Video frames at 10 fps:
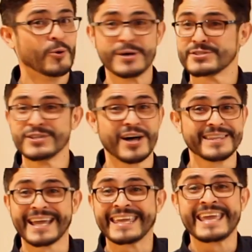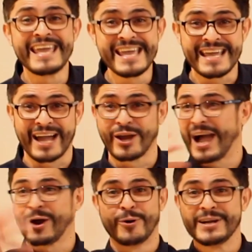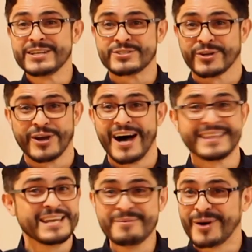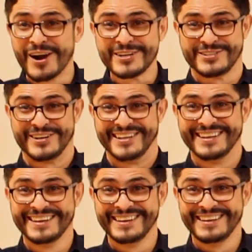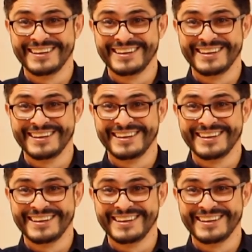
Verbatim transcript: who was not the king according to God anymore, John.